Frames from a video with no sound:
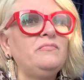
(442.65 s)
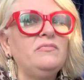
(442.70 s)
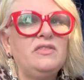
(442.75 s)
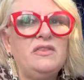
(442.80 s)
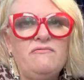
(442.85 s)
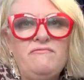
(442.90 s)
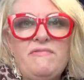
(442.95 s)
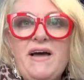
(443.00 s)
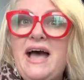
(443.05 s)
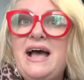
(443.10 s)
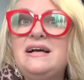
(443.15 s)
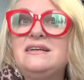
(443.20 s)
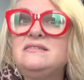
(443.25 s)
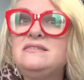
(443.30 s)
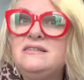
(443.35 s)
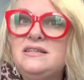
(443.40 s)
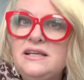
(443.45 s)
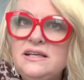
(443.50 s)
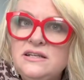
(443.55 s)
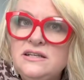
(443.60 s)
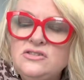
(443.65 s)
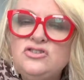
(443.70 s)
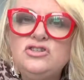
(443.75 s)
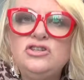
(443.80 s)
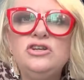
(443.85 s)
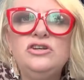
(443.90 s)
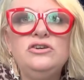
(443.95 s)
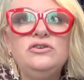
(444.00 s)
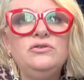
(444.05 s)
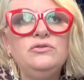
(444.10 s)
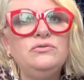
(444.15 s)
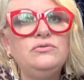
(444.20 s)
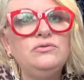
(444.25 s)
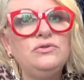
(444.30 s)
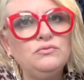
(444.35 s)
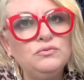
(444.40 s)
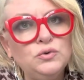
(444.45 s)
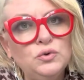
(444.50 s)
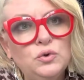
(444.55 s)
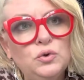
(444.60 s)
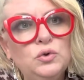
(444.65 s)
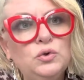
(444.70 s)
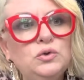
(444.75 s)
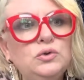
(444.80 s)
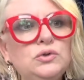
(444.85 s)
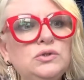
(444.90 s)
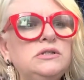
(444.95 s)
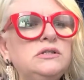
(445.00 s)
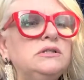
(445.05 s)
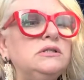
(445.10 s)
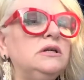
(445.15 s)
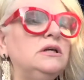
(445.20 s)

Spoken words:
the facts, the issue, the rules,